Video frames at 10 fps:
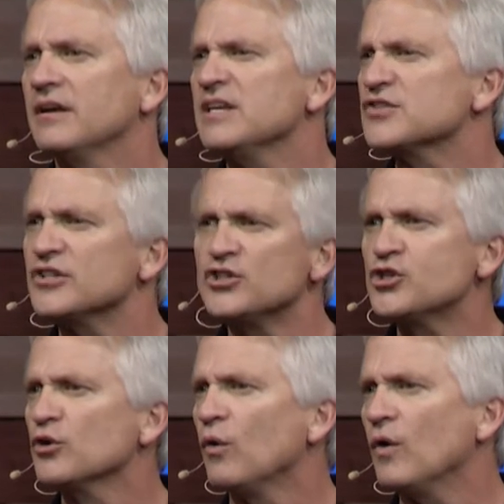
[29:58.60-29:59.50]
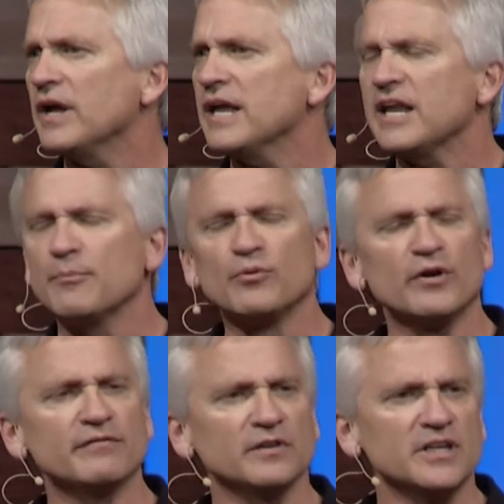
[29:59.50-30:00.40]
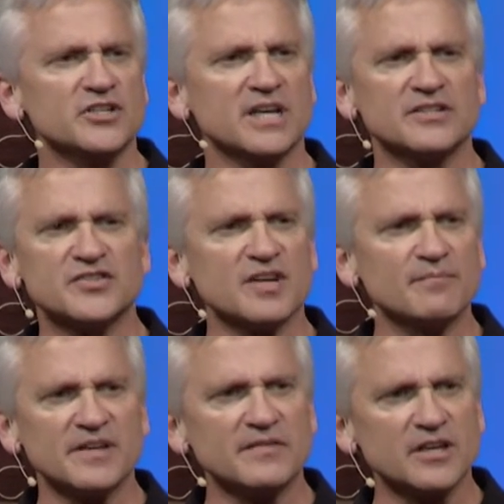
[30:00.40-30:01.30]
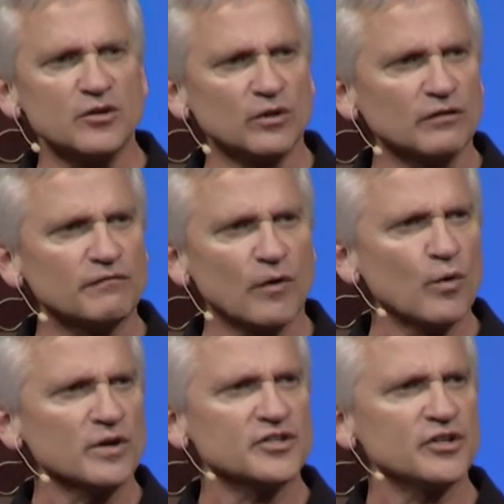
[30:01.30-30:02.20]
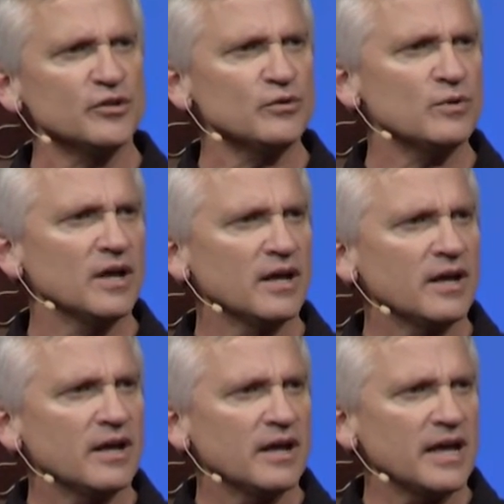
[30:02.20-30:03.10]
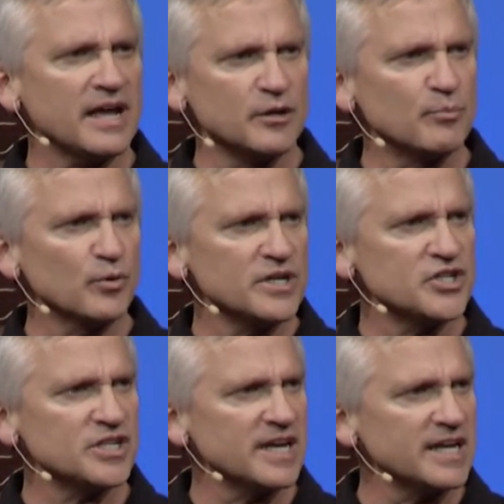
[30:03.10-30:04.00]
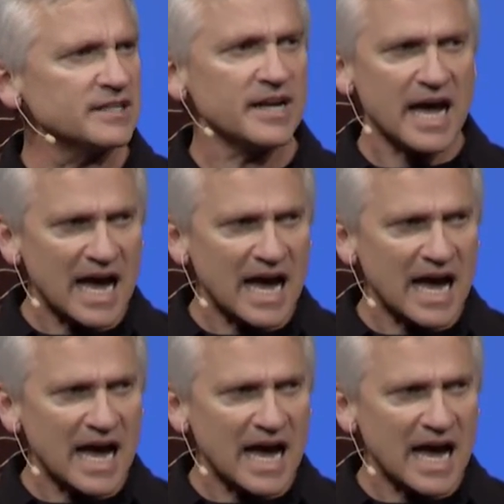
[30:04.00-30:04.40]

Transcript: is a joy and a privilege and something that you look forward to and appreciate, then